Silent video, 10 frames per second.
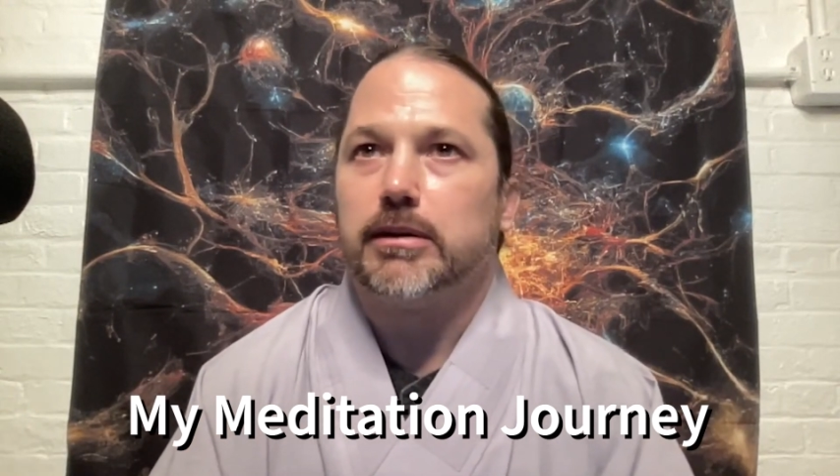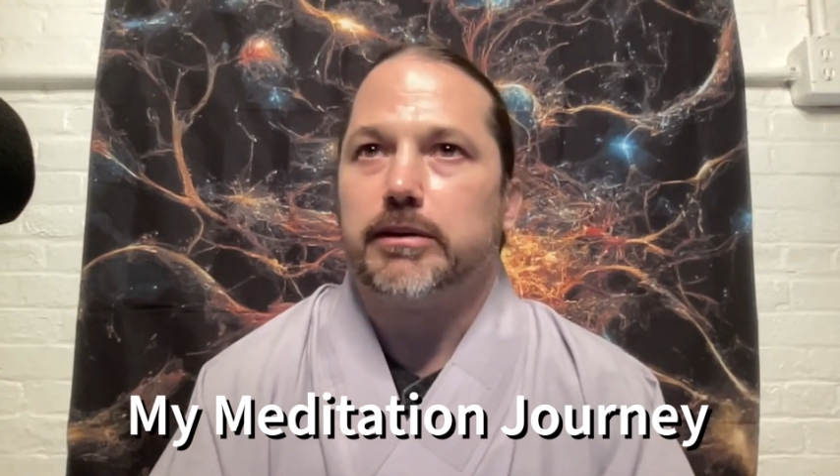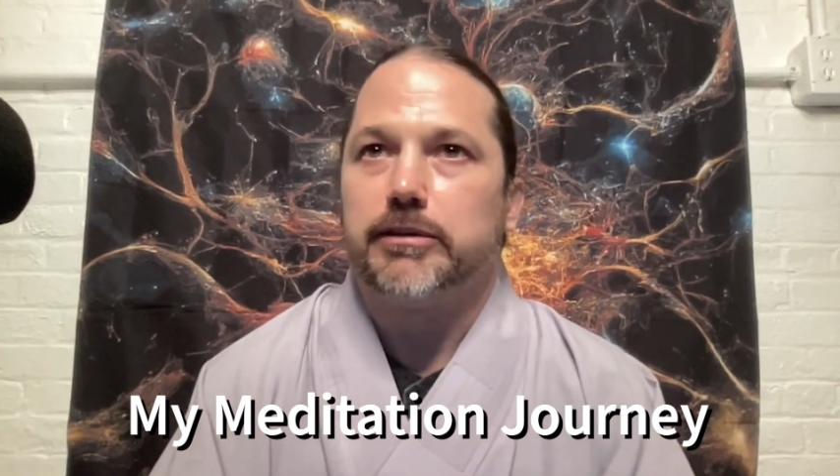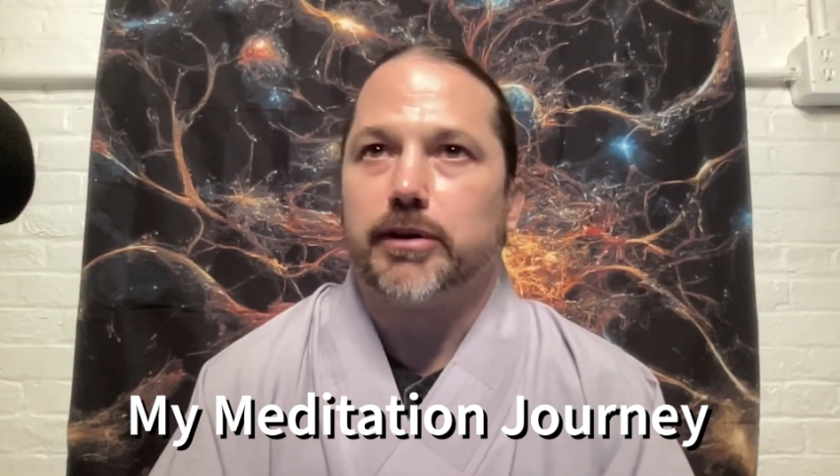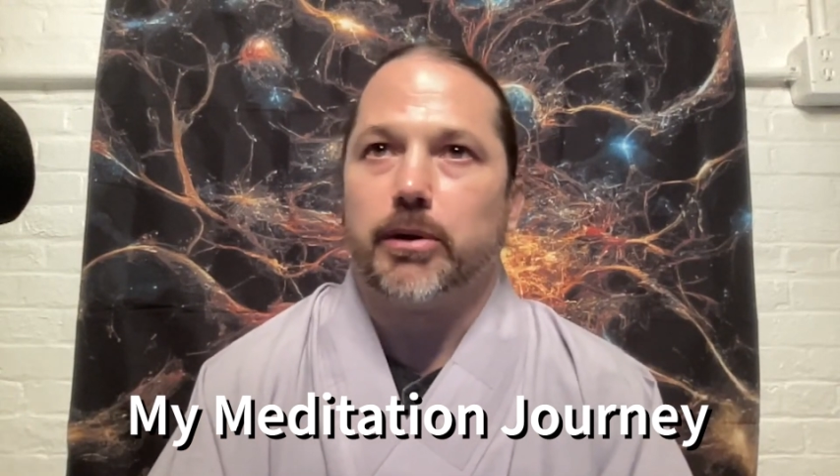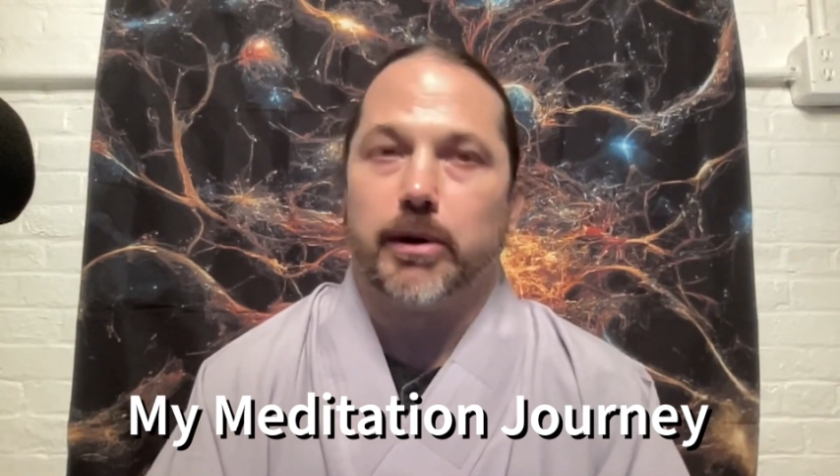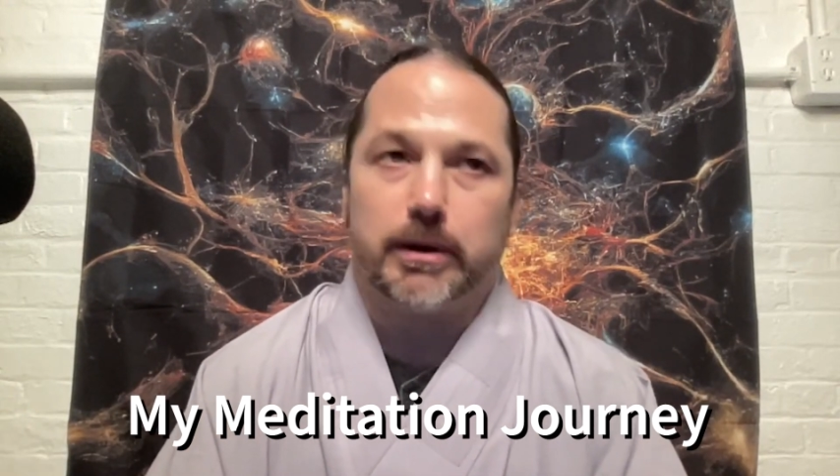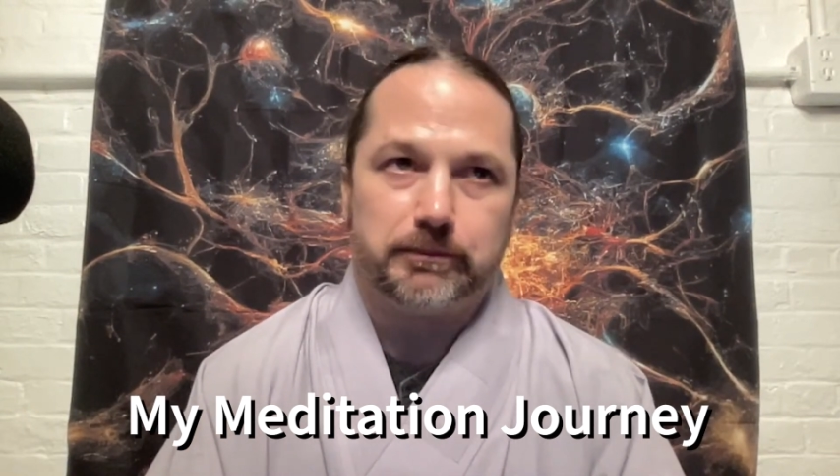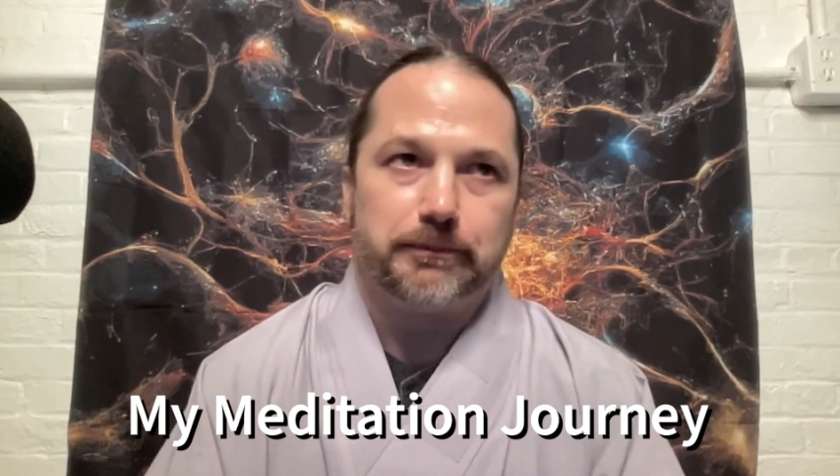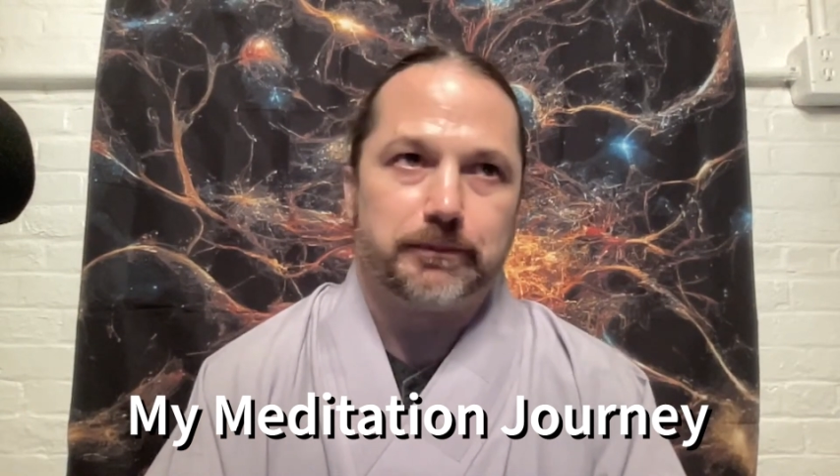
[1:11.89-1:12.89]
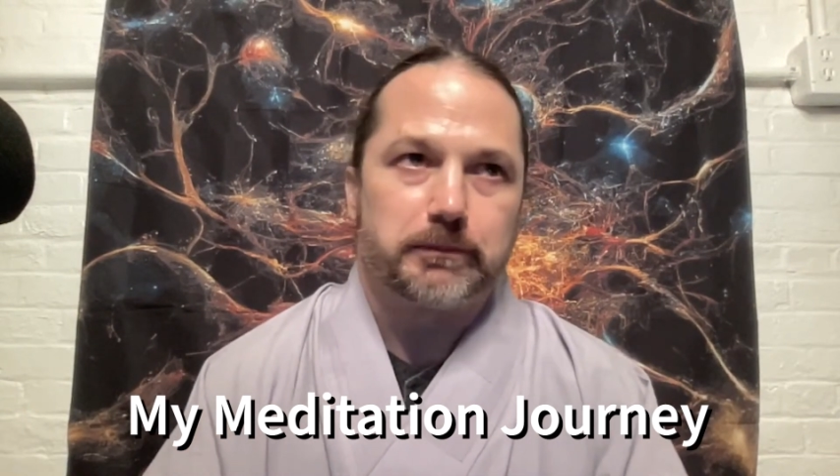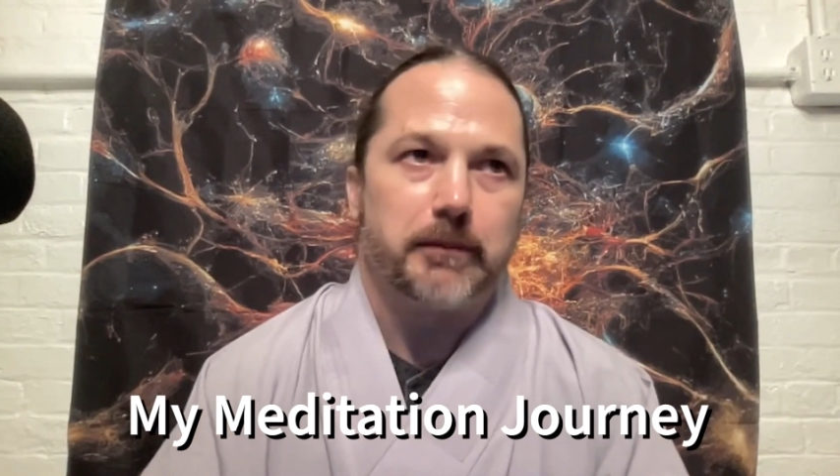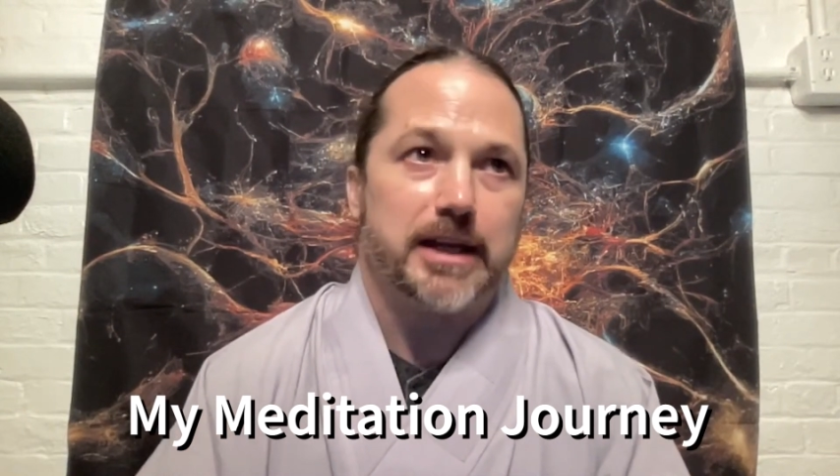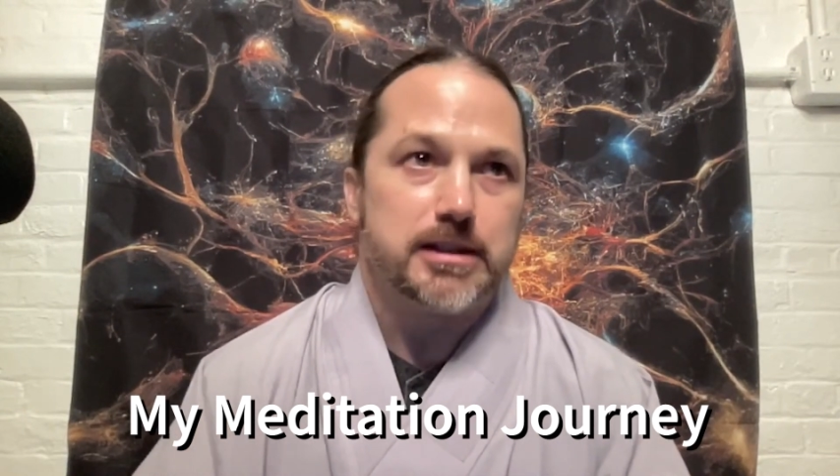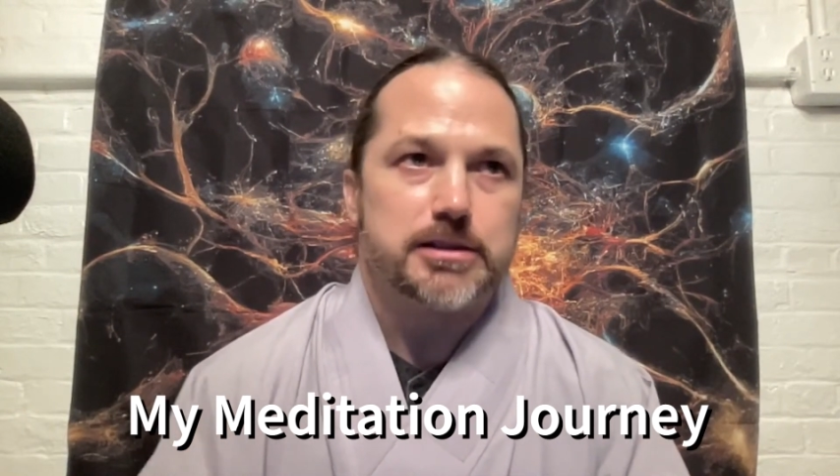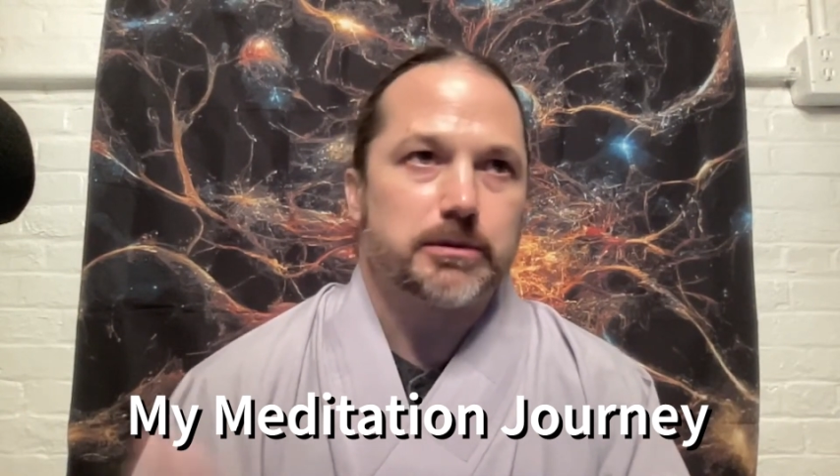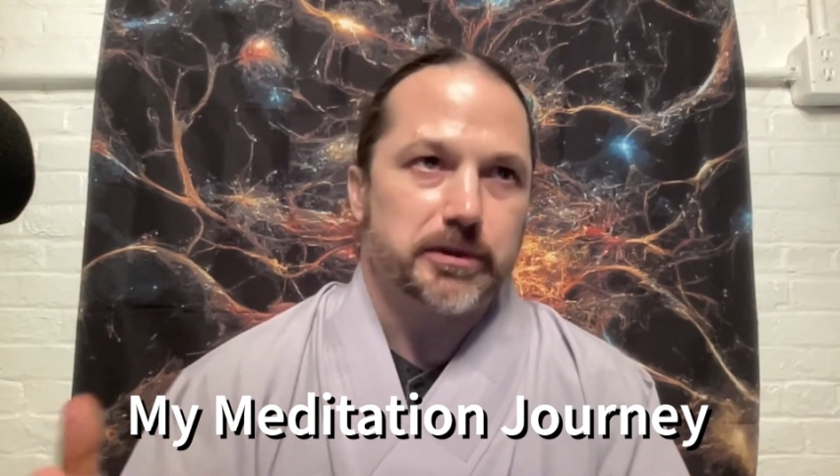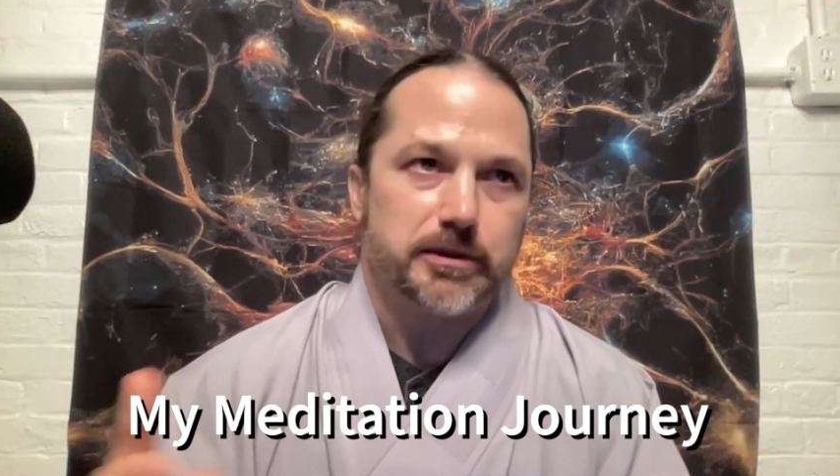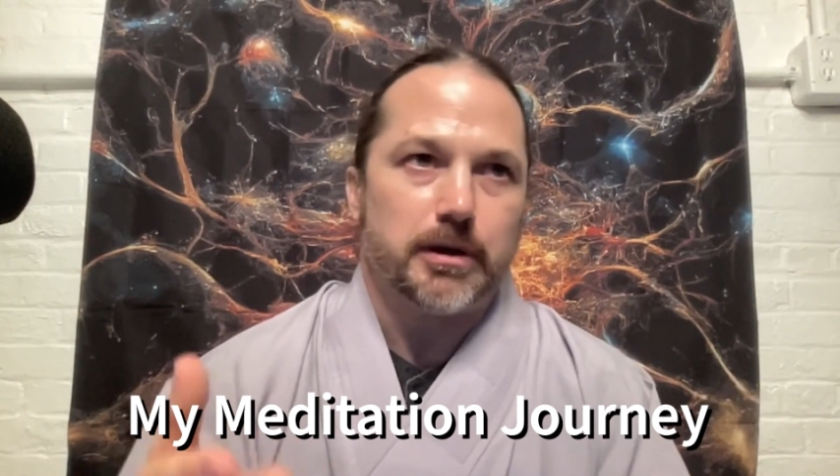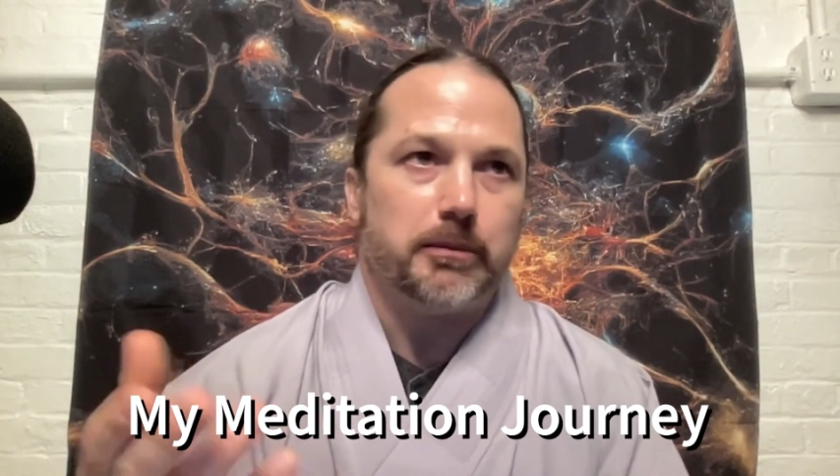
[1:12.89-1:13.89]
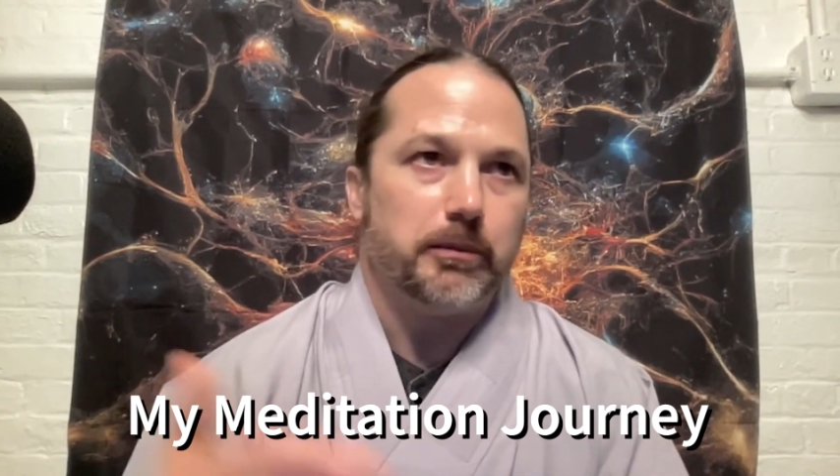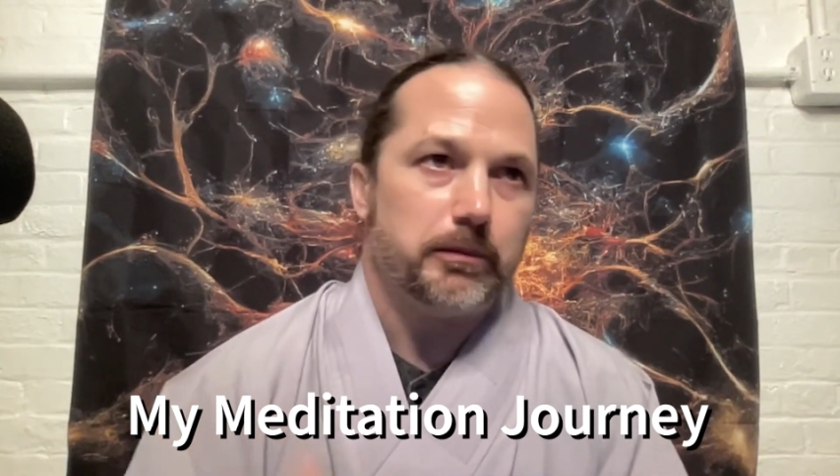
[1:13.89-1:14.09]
So my teacher was a